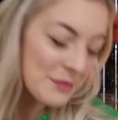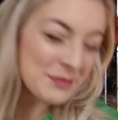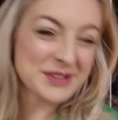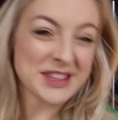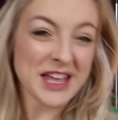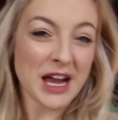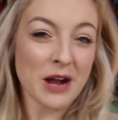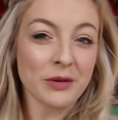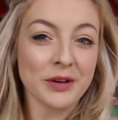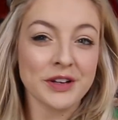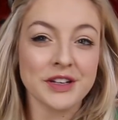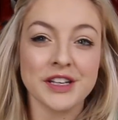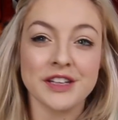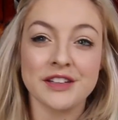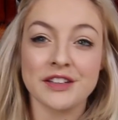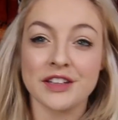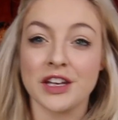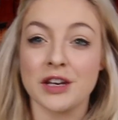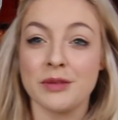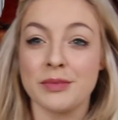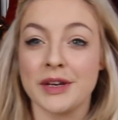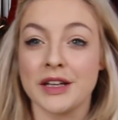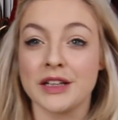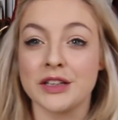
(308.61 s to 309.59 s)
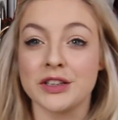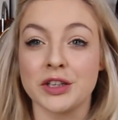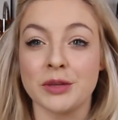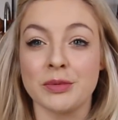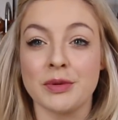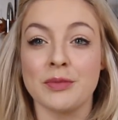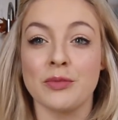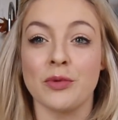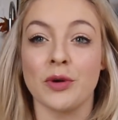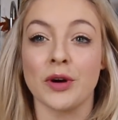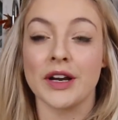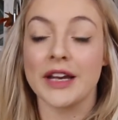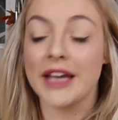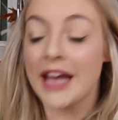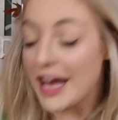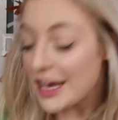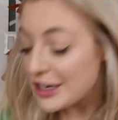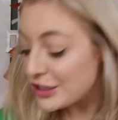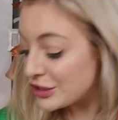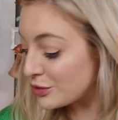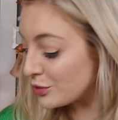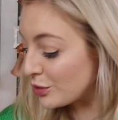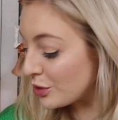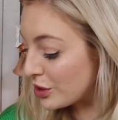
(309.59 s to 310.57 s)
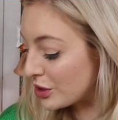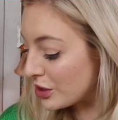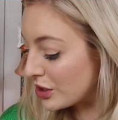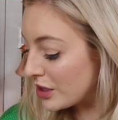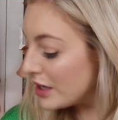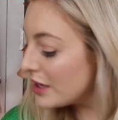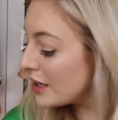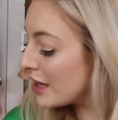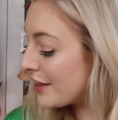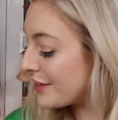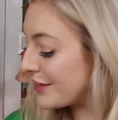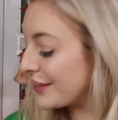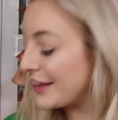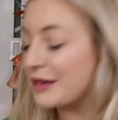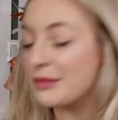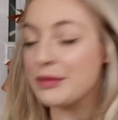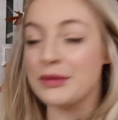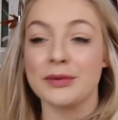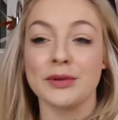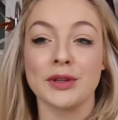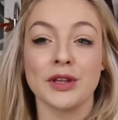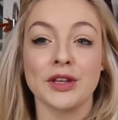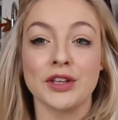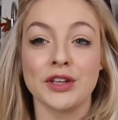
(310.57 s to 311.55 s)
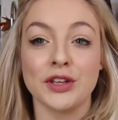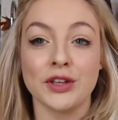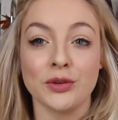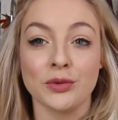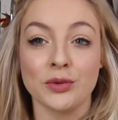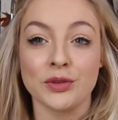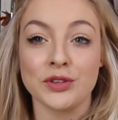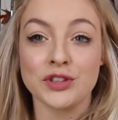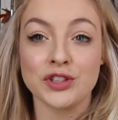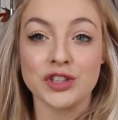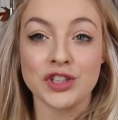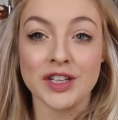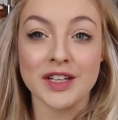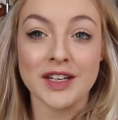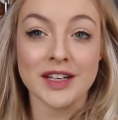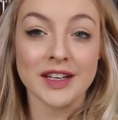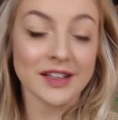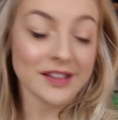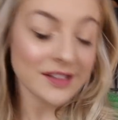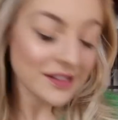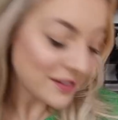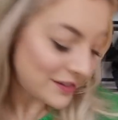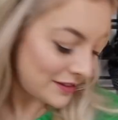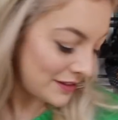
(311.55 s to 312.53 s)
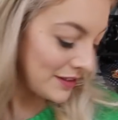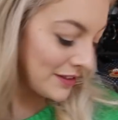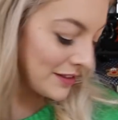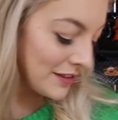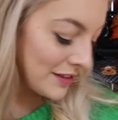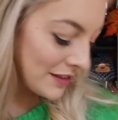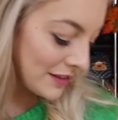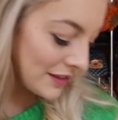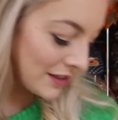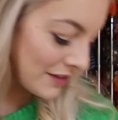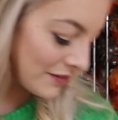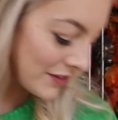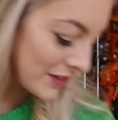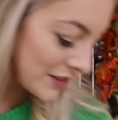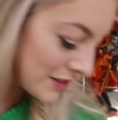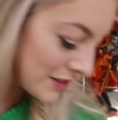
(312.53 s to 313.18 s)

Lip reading: but that one is going to be a little bit more casual. I think it'd be really cute with jeans. Love